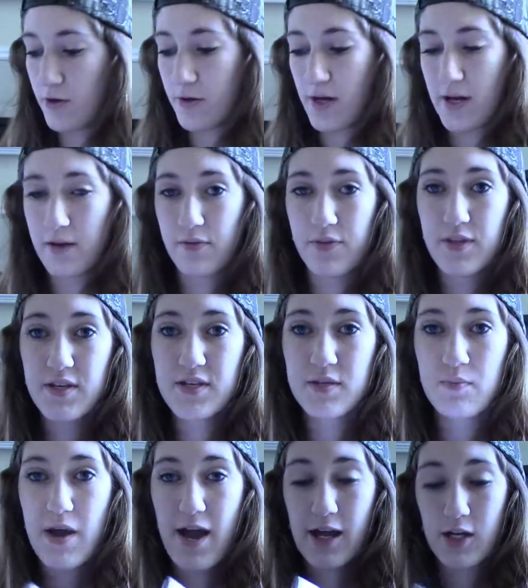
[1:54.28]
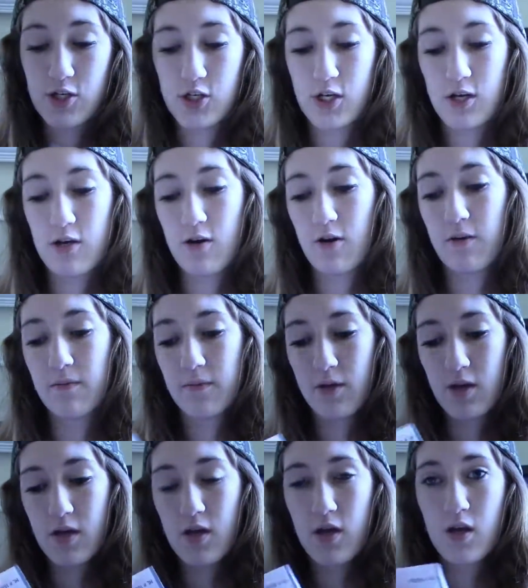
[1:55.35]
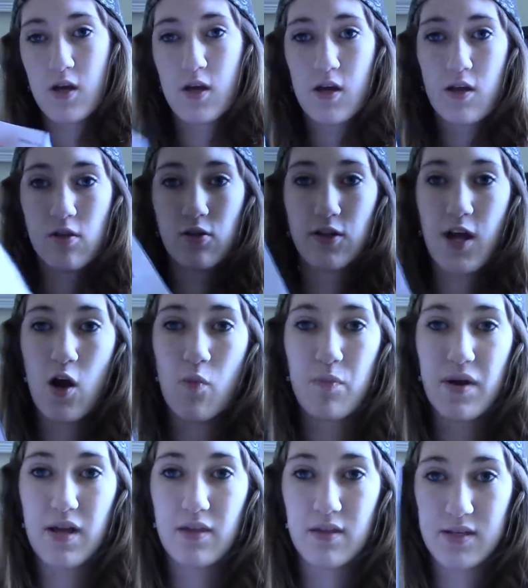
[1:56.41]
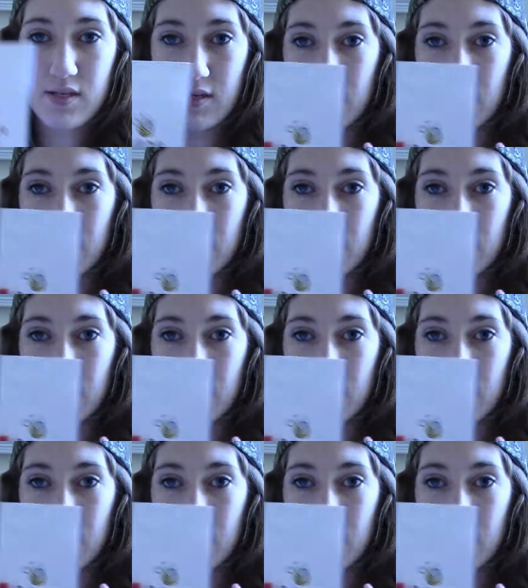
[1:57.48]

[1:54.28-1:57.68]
Okay, this packaging here. Look how big this